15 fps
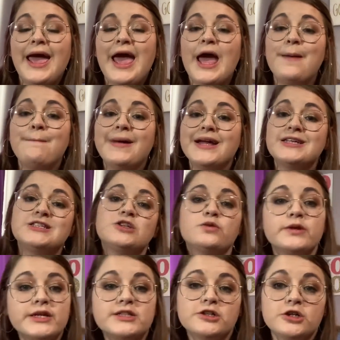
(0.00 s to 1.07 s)
It makes the
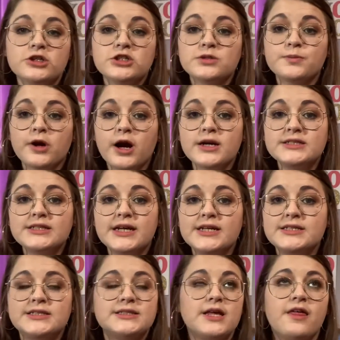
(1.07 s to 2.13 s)
research
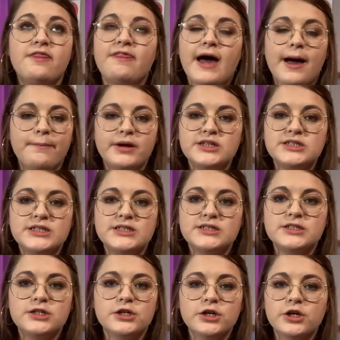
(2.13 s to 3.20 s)
process that much
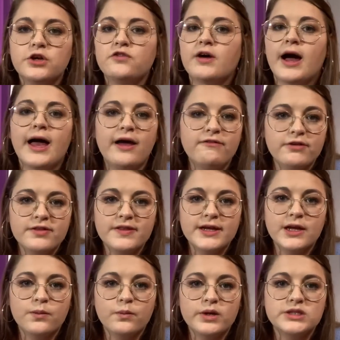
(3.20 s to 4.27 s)
easier. You've got everything
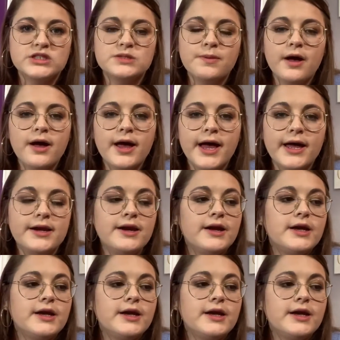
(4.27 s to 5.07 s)
in one spot.